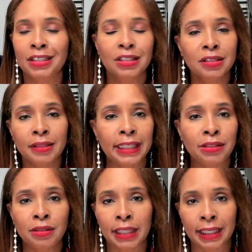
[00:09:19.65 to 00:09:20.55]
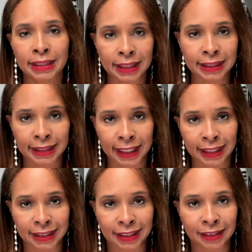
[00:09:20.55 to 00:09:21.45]
so they do not need
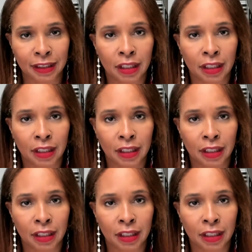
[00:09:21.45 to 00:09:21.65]
staging.